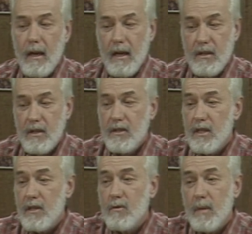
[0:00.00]
And since
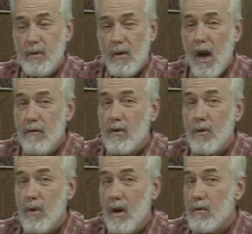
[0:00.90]
these grips are often
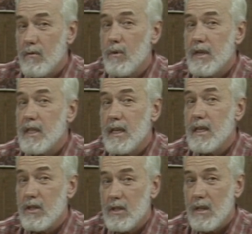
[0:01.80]
12 or 14
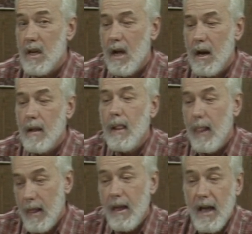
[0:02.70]
inches long,
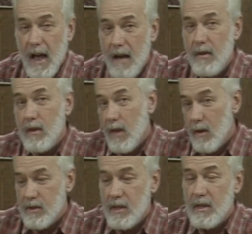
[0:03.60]
having
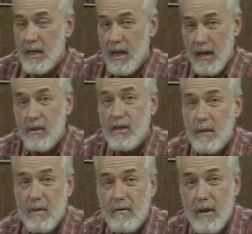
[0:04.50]
those indicators
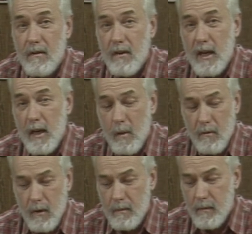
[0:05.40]
can be very, very
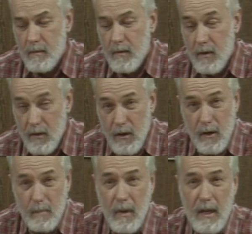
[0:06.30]
helpful. Another
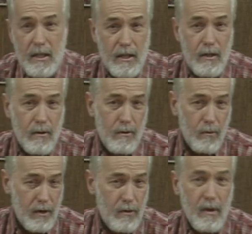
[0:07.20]
good place to use
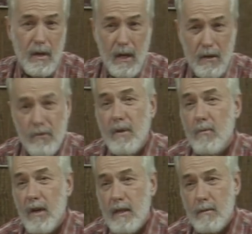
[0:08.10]
wood trim
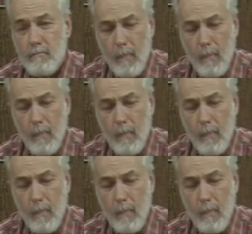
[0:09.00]
rings.